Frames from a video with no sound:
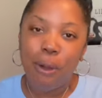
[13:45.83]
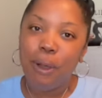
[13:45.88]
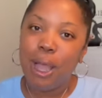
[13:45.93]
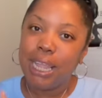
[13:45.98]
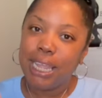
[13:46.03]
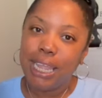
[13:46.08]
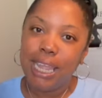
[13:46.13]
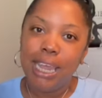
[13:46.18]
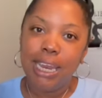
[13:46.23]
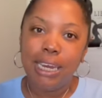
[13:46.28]
I
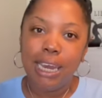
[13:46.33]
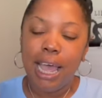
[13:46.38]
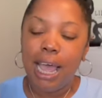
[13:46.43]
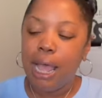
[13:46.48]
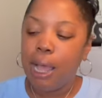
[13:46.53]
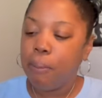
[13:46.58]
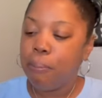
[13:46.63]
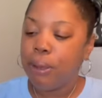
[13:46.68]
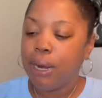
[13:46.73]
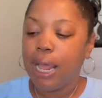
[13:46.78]
can't
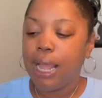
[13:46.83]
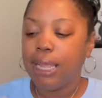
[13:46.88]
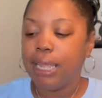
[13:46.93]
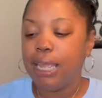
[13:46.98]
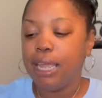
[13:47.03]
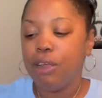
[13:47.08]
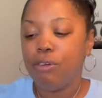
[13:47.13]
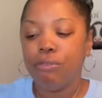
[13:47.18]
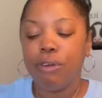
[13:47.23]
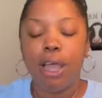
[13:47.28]
lie, but I
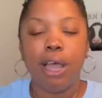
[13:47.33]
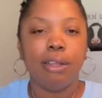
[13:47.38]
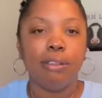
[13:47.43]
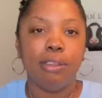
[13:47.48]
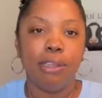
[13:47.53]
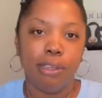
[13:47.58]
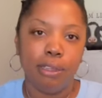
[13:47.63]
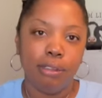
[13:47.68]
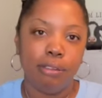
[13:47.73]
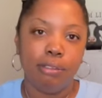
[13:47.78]
can't rock
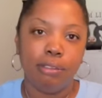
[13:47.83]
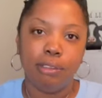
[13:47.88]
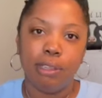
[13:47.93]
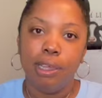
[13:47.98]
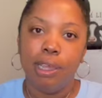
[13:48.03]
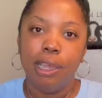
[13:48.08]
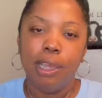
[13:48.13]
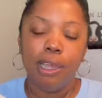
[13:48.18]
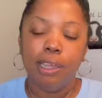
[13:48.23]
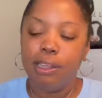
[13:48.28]
this.
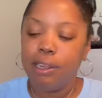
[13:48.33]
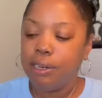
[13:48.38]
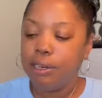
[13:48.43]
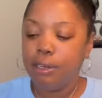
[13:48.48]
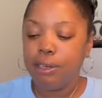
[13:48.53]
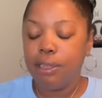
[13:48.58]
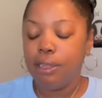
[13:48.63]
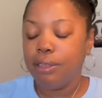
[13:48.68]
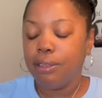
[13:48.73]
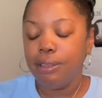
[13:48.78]

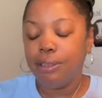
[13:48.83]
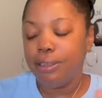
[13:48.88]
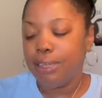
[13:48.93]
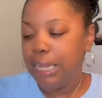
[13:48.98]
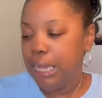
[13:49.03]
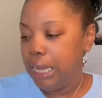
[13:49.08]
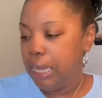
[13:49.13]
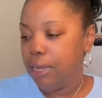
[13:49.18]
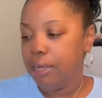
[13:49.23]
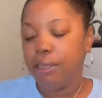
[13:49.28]
And
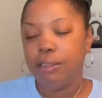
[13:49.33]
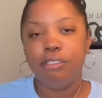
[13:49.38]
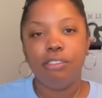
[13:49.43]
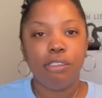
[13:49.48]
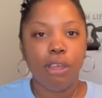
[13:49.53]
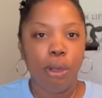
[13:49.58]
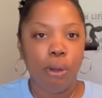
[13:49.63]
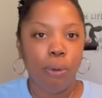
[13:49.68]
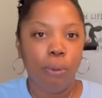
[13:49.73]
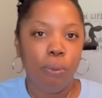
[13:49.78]
yeah,
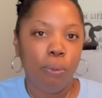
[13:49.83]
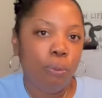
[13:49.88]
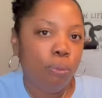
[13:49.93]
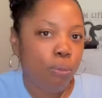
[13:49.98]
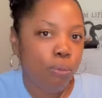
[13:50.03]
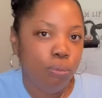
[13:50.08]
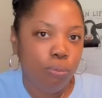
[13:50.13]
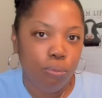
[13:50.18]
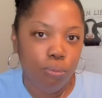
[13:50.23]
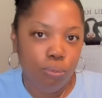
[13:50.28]
so
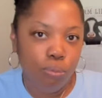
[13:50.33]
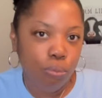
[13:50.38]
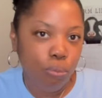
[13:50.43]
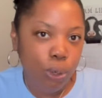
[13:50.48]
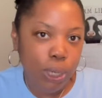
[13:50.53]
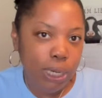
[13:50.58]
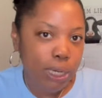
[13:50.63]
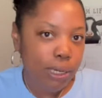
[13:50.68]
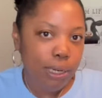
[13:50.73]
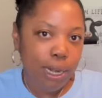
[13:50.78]

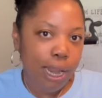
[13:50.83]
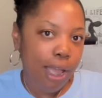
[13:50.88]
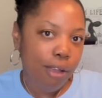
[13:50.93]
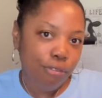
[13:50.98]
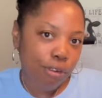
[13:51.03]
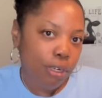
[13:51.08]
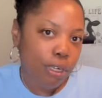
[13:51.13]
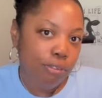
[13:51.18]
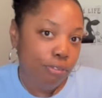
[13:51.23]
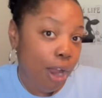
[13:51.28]
we not
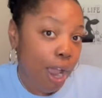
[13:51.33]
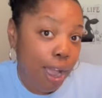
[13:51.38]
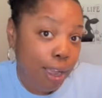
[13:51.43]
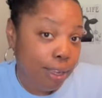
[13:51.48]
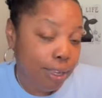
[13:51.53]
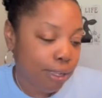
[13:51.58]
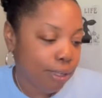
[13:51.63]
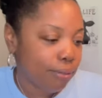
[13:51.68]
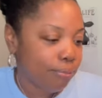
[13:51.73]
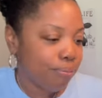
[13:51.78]
really
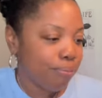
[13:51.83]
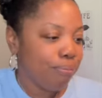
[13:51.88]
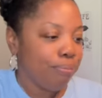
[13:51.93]
rocking.